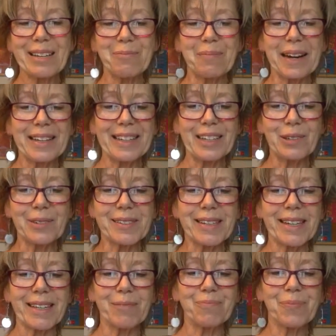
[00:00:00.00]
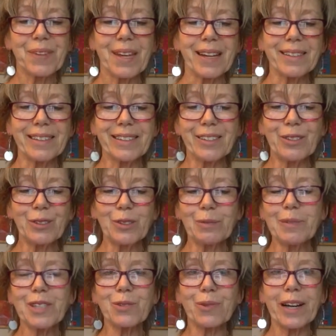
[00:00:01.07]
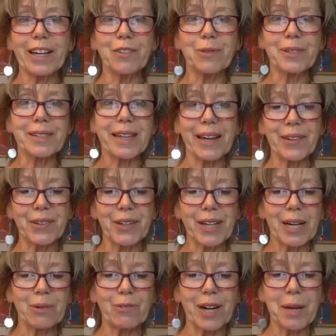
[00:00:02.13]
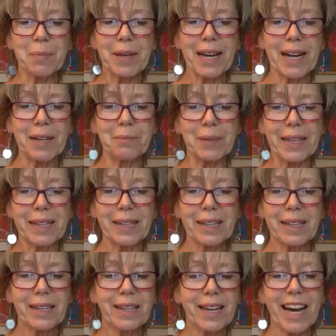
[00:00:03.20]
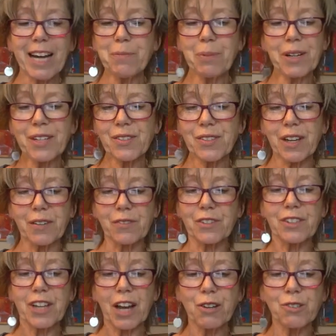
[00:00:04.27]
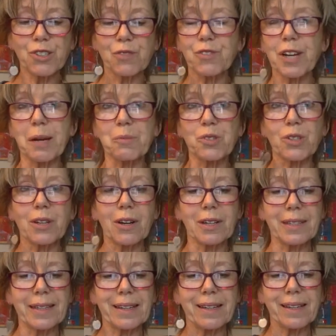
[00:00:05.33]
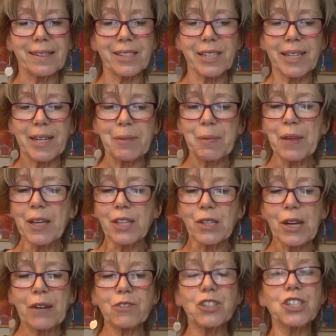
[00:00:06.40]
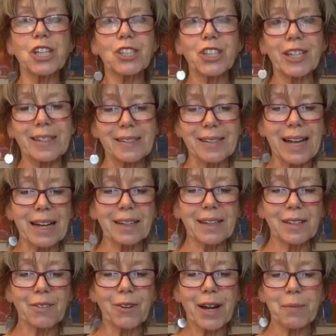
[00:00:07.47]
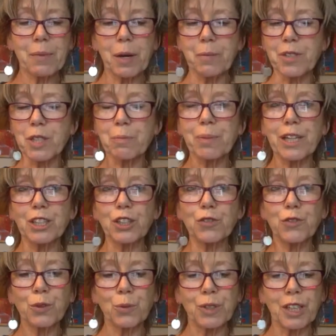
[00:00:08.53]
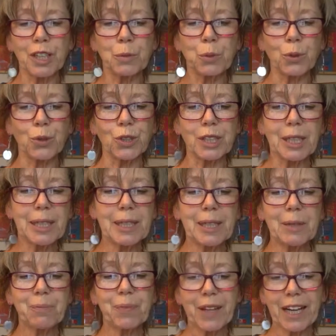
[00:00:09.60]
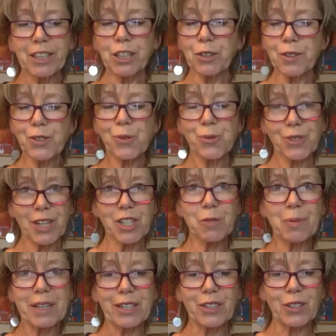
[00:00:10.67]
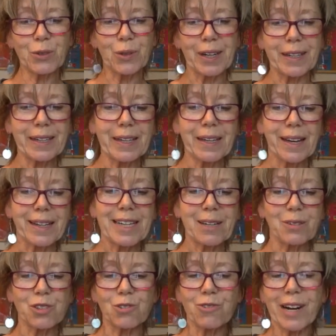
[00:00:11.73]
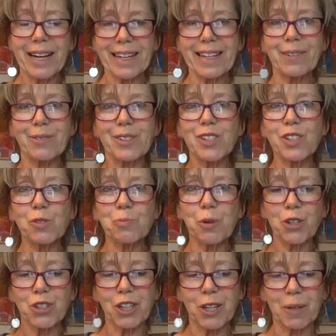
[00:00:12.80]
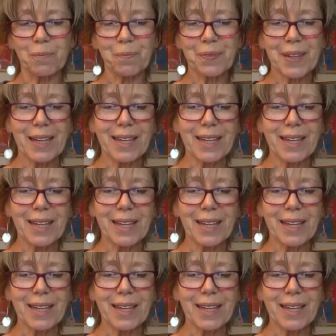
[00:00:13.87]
My luck was in. An enormous wave was gathering up right behind me. I'd body surfed loads of times on holiday last year. You have to judge exactly the right moment to plunge forward on the board. I knew this was going to be a good one, and I was right. It was spot on.